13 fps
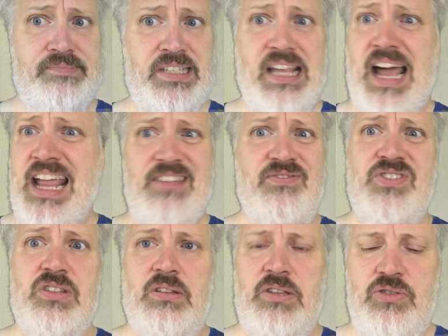See, I even
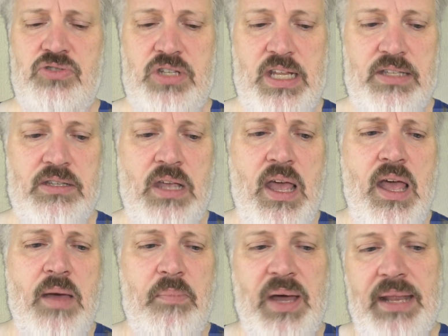still use needs.
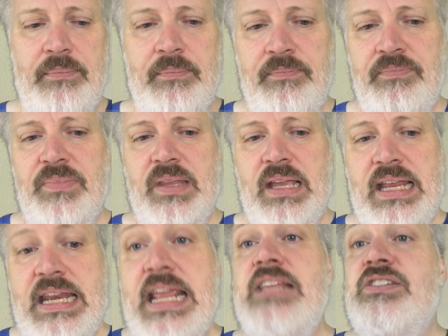But
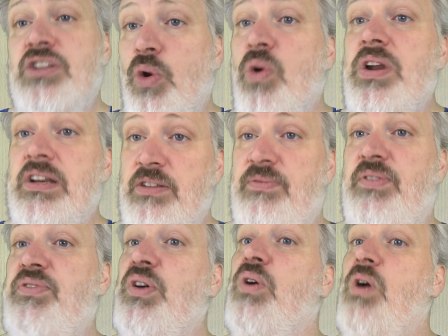needs in order to
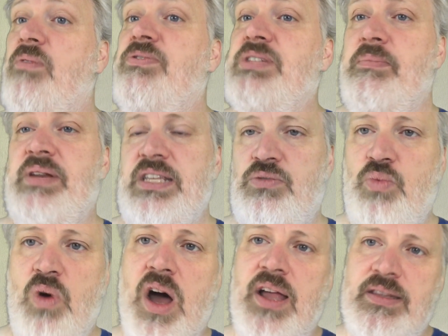fulfill somebody's
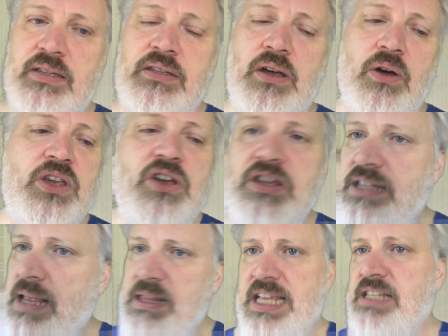wants. So you can
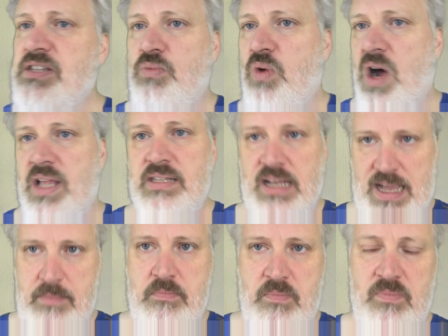say needs and wants.
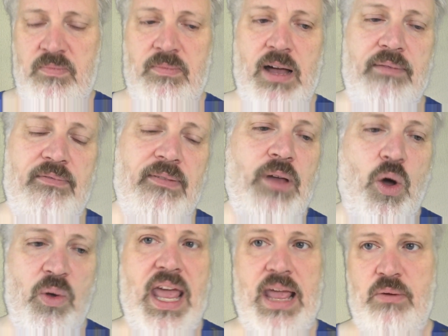I'm
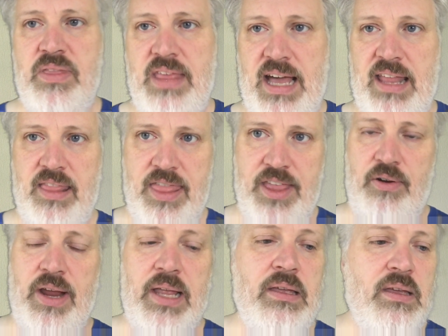okay with that in
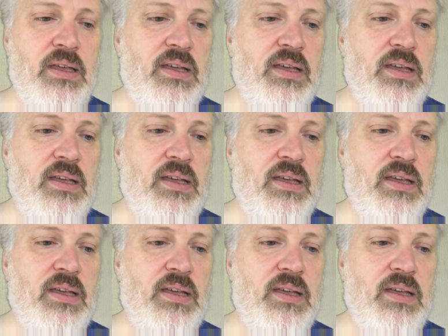theory.